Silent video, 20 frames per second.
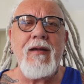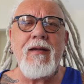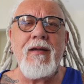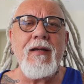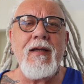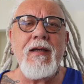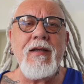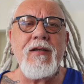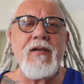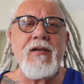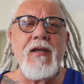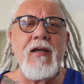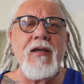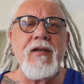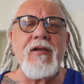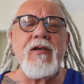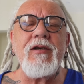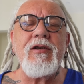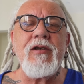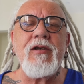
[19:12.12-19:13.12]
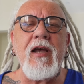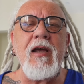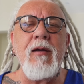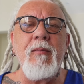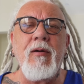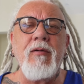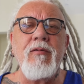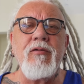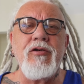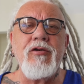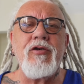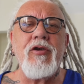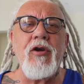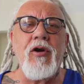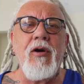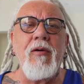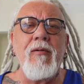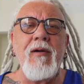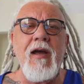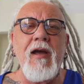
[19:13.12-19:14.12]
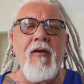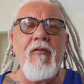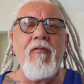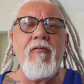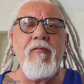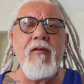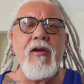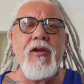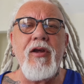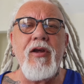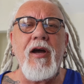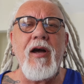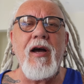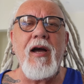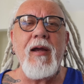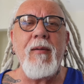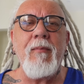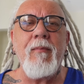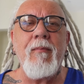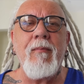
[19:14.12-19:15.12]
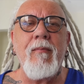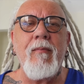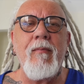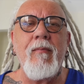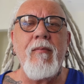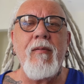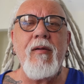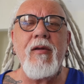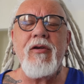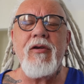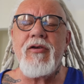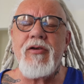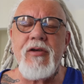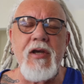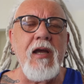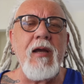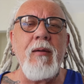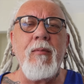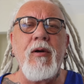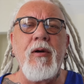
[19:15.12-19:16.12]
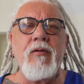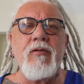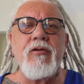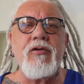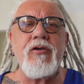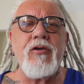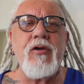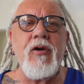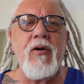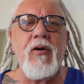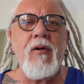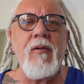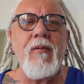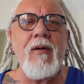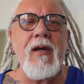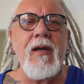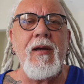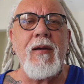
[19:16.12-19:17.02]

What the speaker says: It's the same old story every time. The same old story.